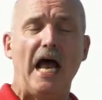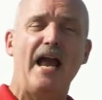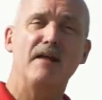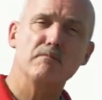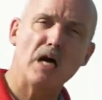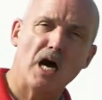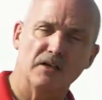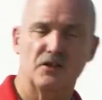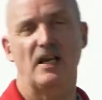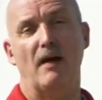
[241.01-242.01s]
a
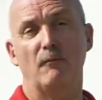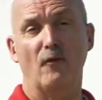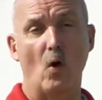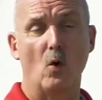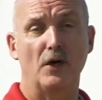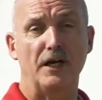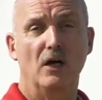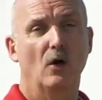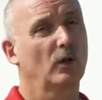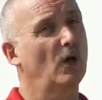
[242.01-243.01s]
marked step forward,
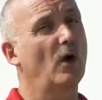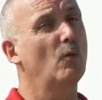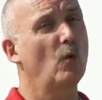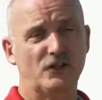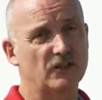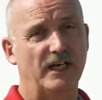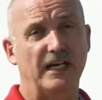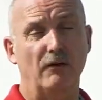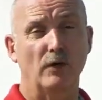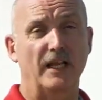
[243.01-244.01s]
although I wish they'd
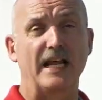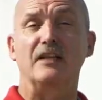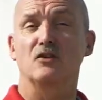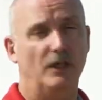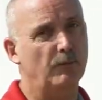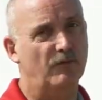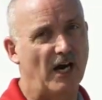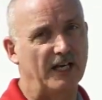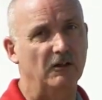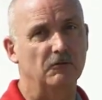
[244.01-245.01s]
get rid of that cheap
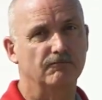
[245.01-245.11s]
vinyl.